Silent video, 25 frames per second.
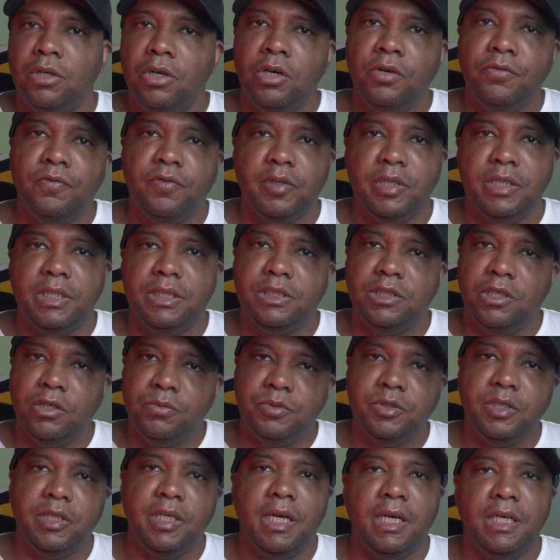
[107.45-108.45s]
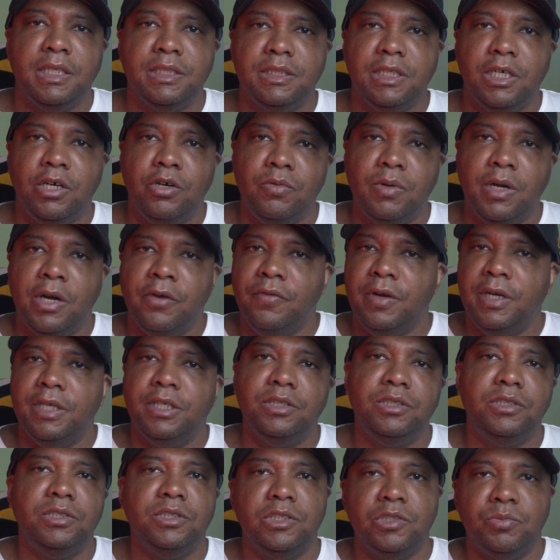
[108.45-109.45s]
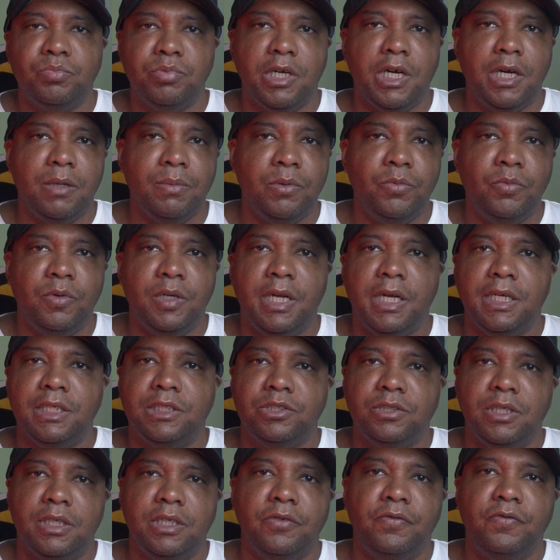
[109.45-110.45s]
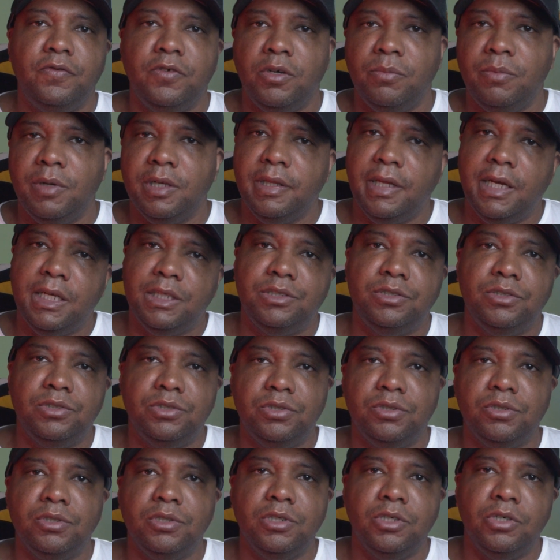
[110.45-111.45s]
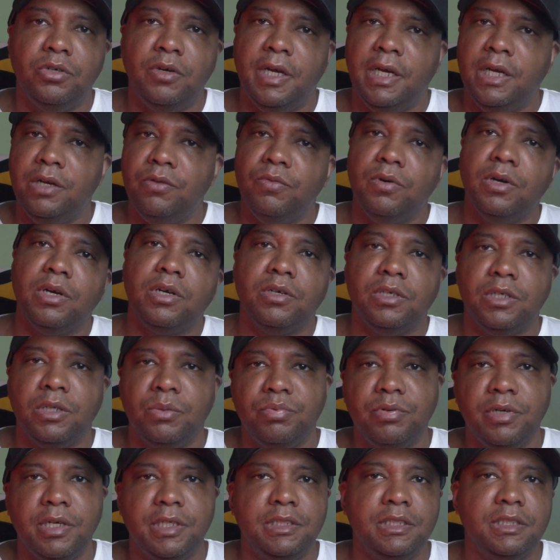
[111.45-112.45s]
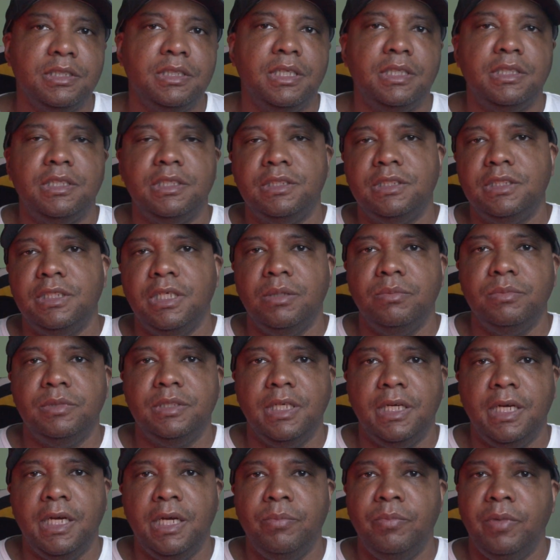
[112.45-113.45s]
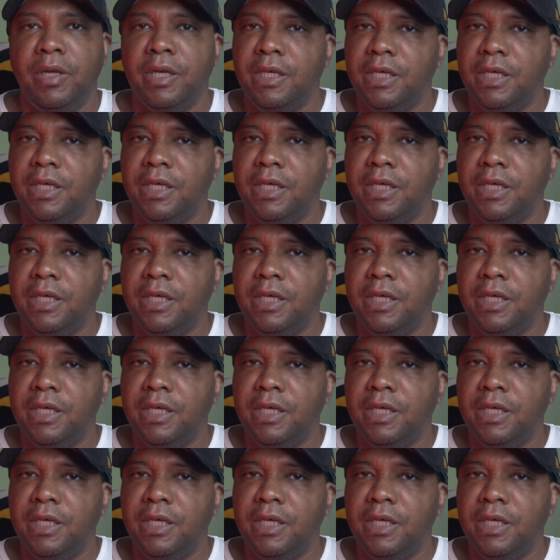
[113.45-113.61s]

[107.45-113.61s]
hopefully this helped you guys out. I ran into this problem when I was trying to film my last tutorial and work on a project at the same time.